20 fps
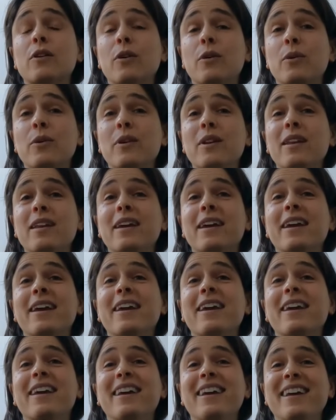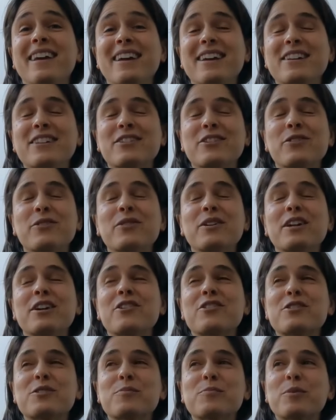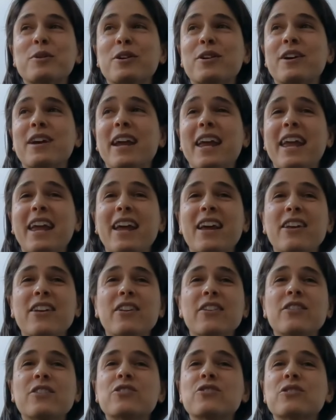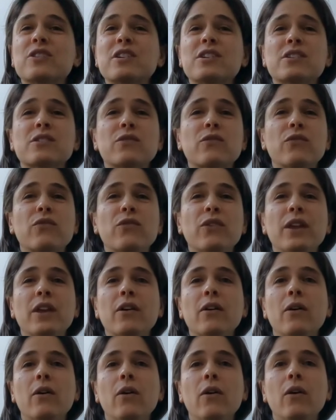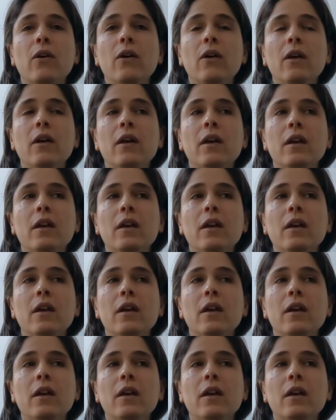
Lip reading: Totally, or just put your hand on the tree, just feel